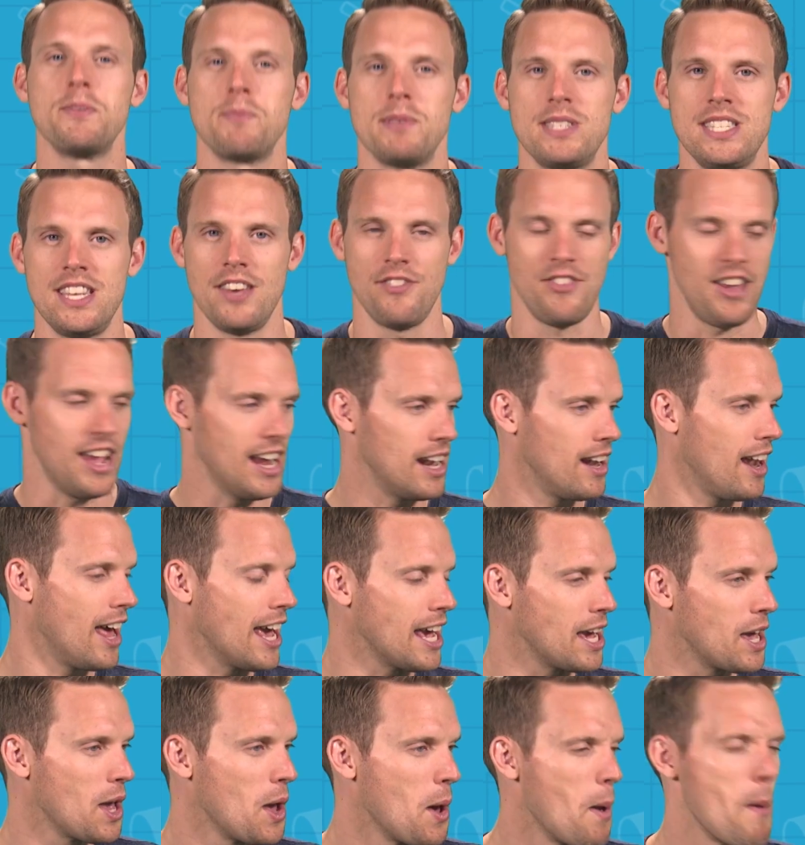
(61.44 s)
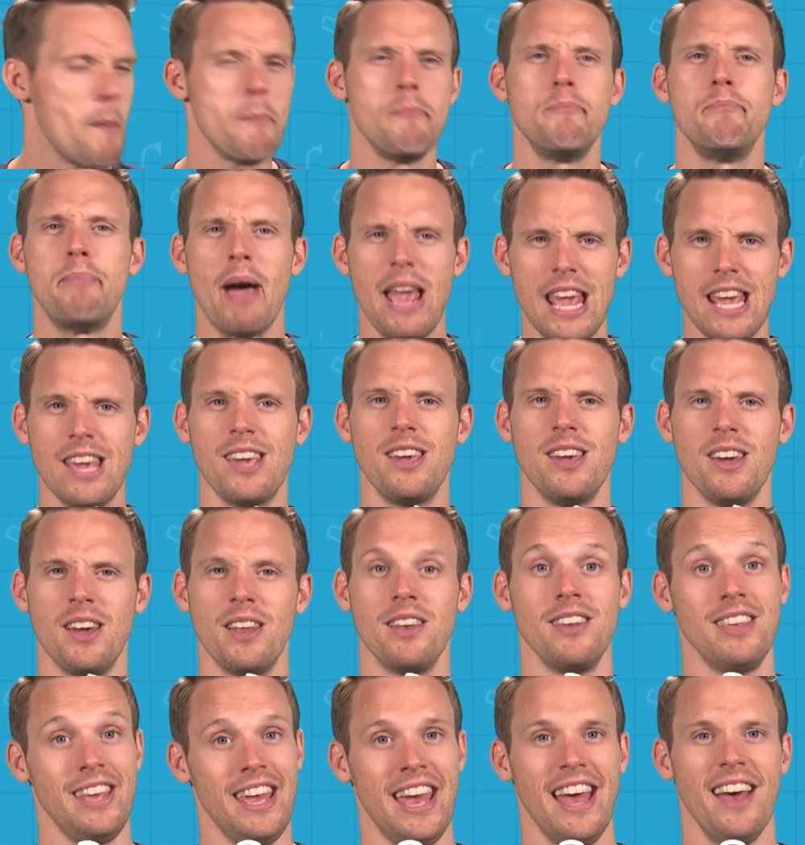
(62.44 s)
specific, like
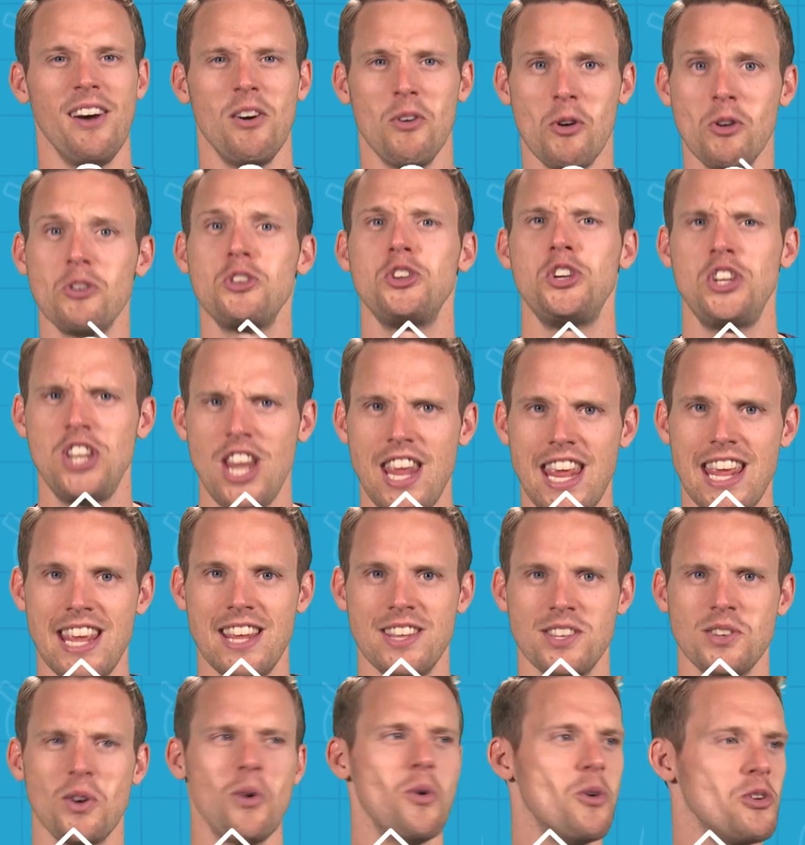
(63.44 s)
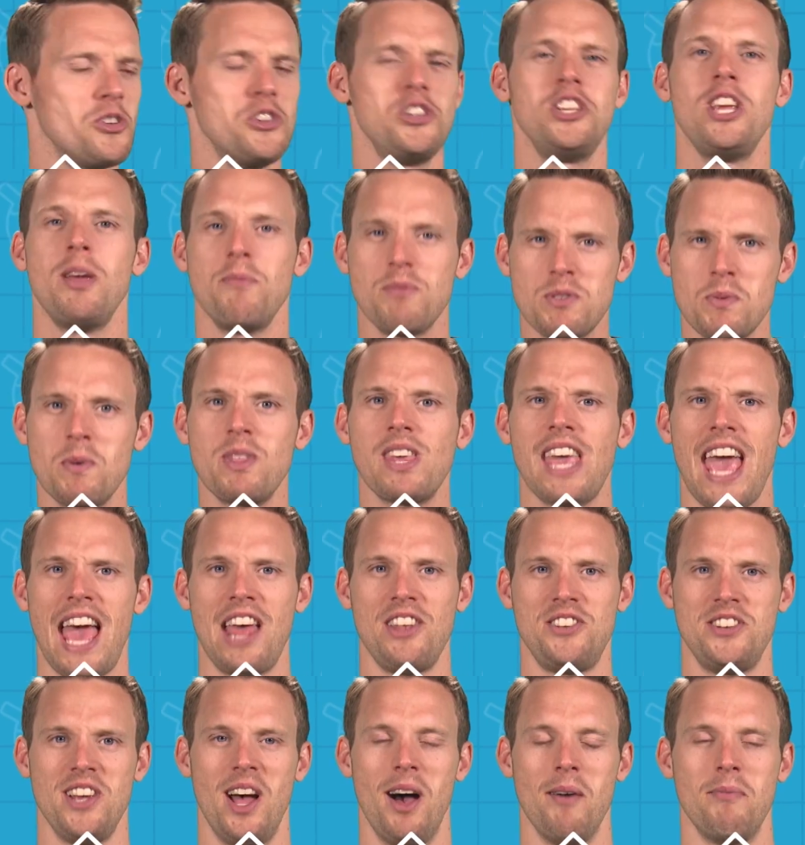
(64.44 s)
bacon, yeah? Or cheese, or chips with
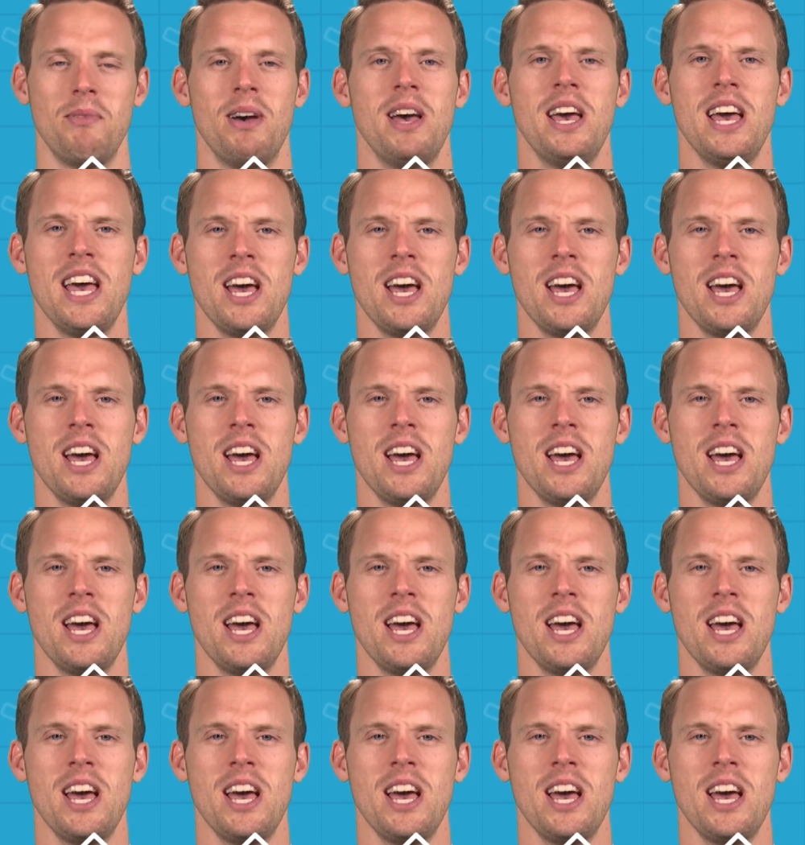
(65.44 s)
ketchup?